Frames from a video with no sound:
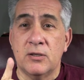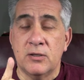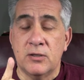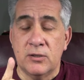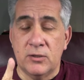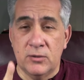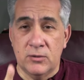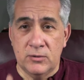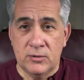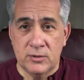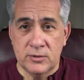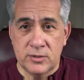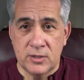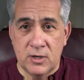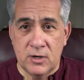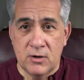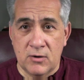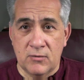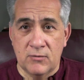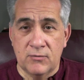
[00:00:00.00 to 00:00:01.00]
You
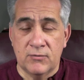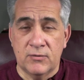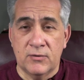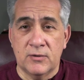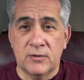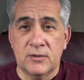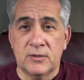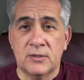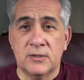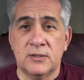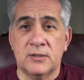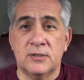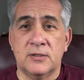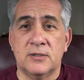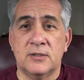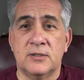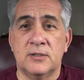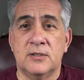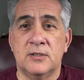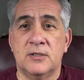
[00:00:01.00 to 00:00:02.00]
deserve
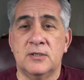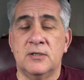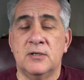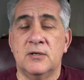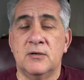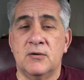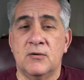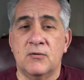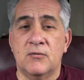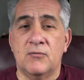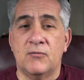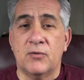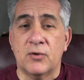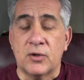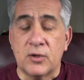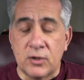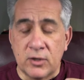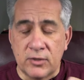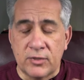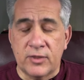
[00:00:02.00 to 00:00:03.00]
for
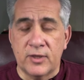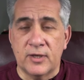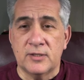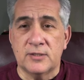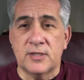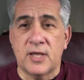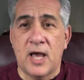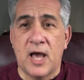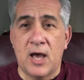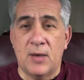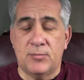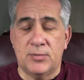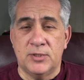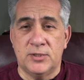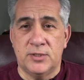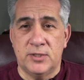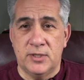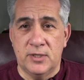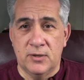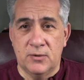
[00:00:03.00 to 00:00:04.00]
good things to happen
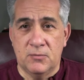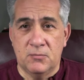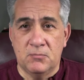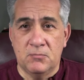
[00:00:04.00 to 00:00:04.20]
to you.